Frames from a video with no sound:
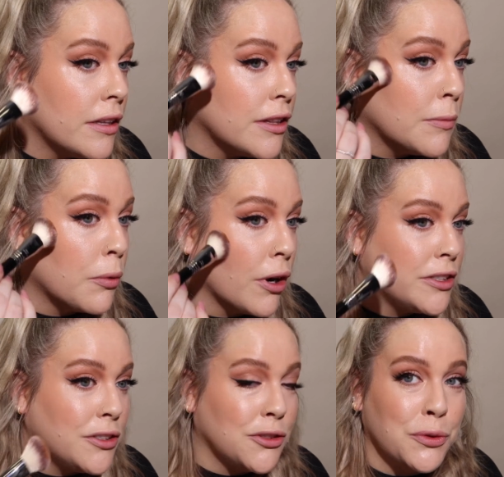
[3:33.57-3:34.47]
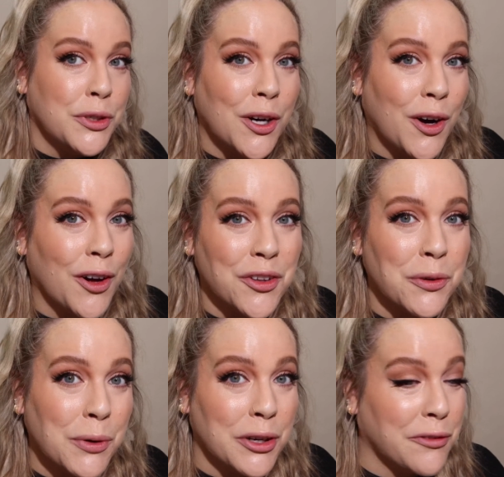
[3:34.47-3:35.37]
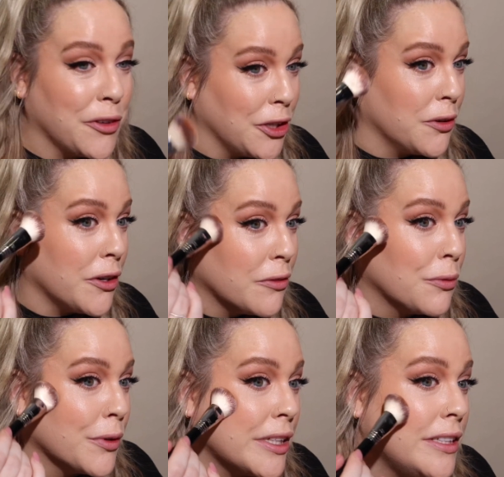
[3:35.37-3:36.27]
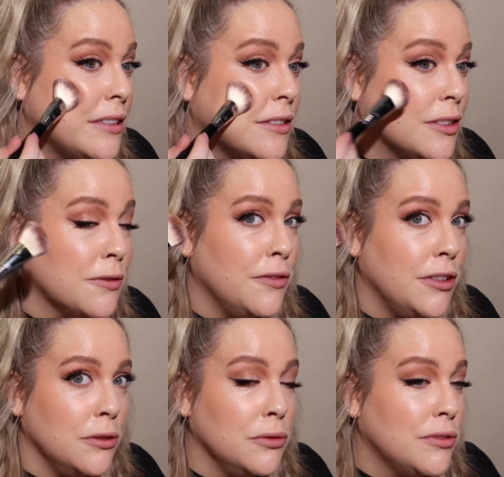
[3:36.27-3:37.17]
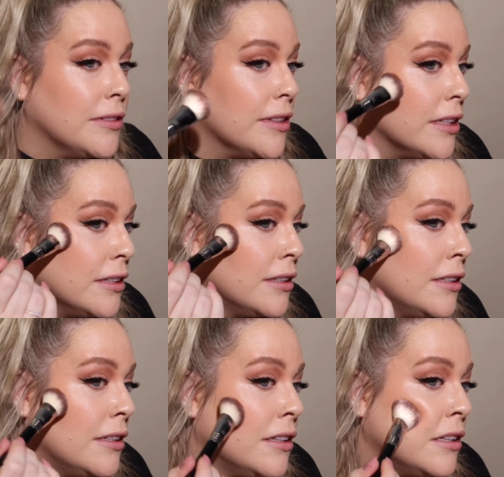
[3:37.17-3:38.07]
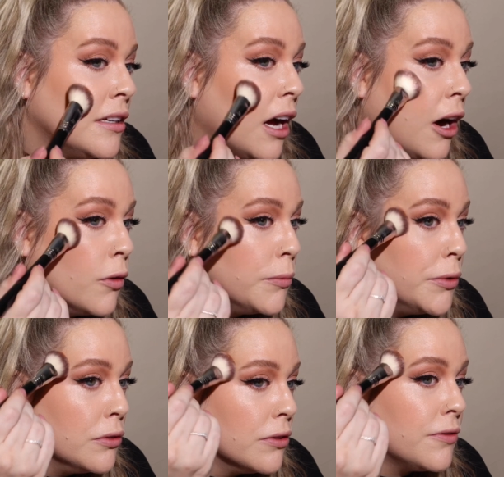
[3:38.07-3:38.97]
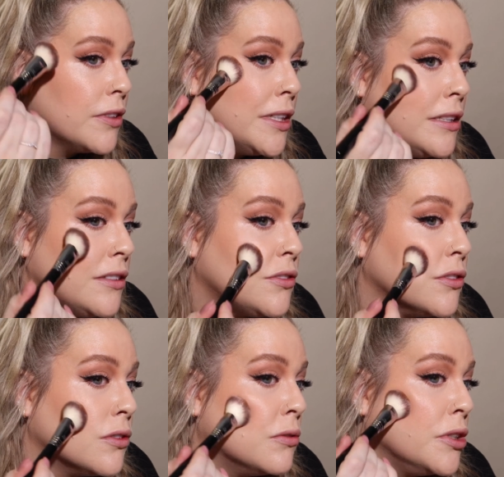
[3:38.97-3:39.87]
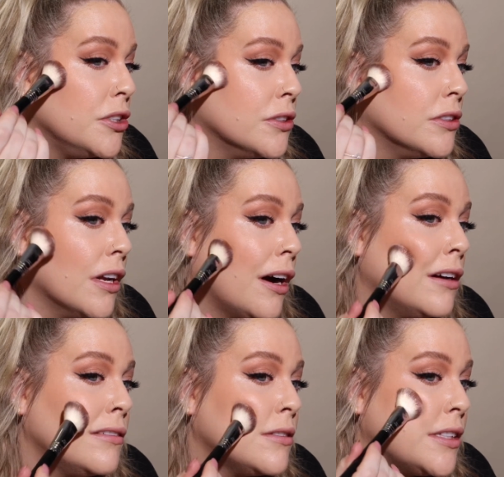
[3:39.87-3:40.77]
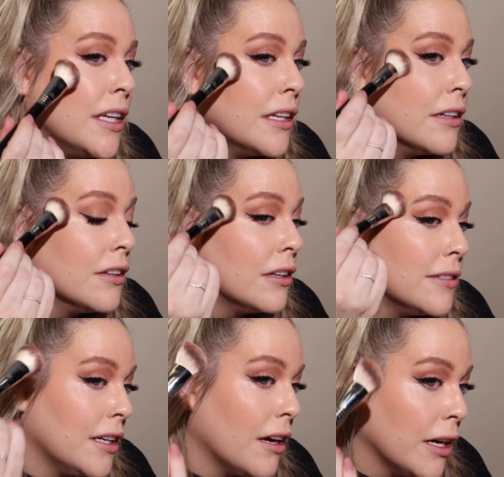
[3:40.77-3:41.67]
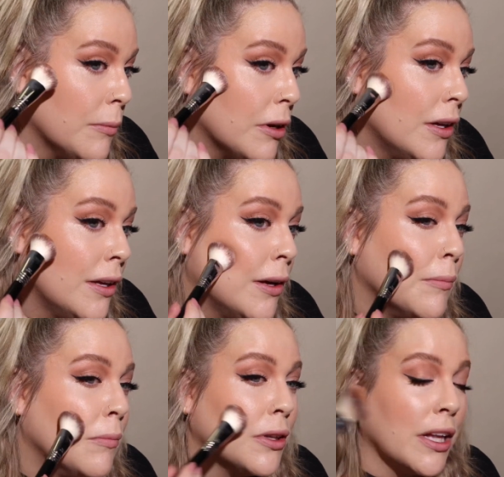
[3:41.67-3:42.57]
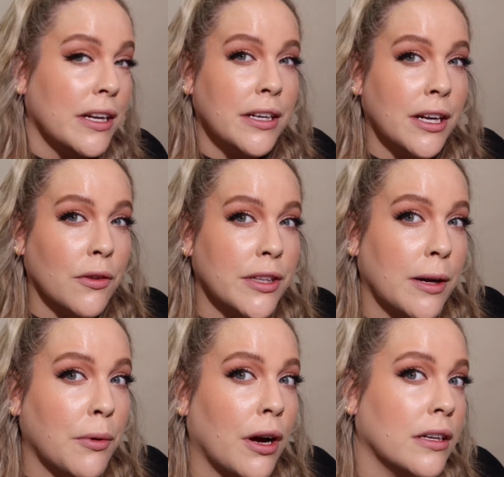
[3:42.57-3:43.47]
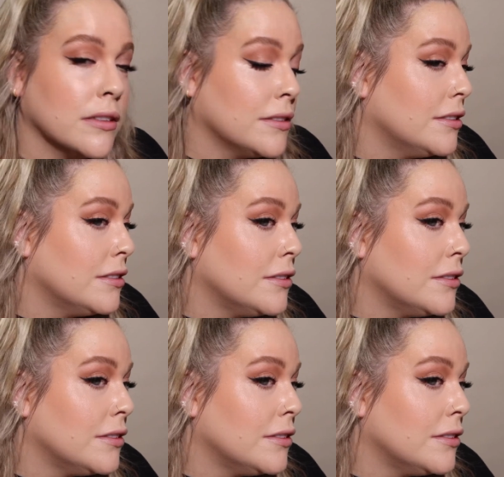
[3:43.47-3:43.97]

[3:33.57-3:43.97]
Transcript: the brush doing all the work for you. It really diffuses it out beautifully, so you're not taking a lot of time blending out that product.